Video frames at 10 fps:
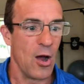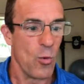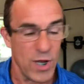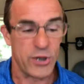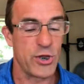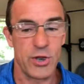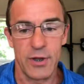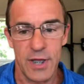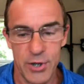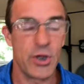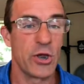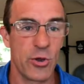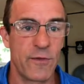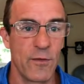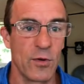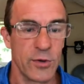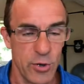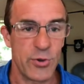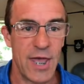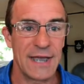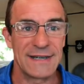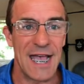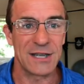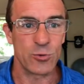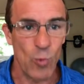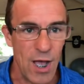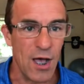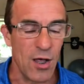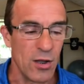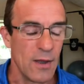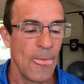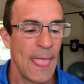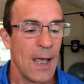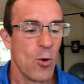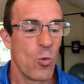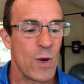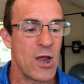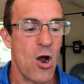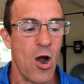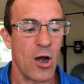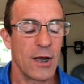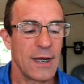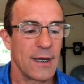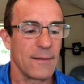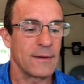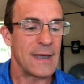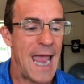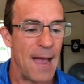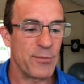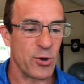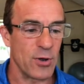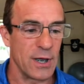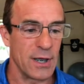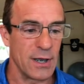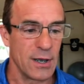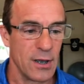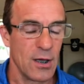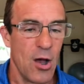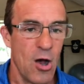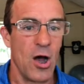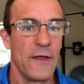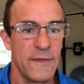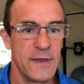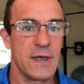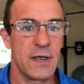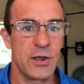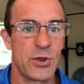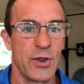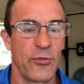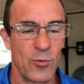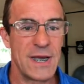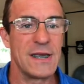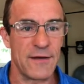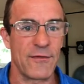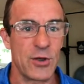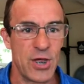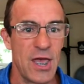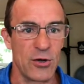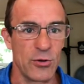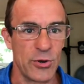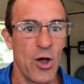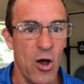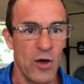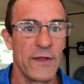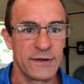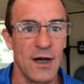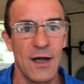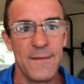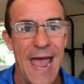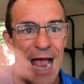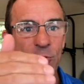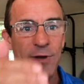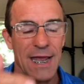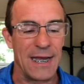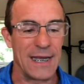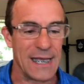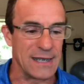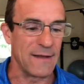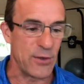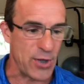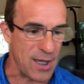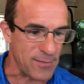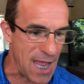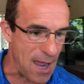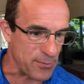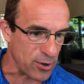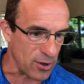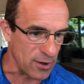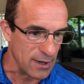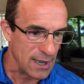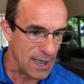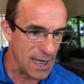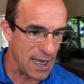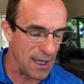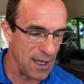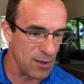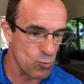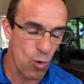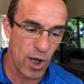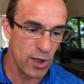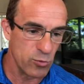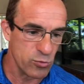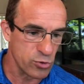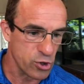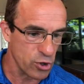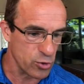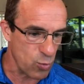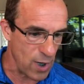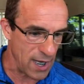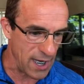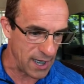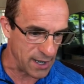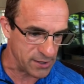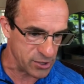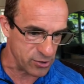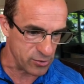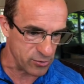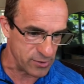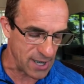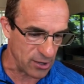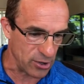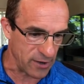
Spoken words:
which is a useful use case as well. We are capturing on these 3 different channels all the time, aggregating into the same capture. And one good way to take a look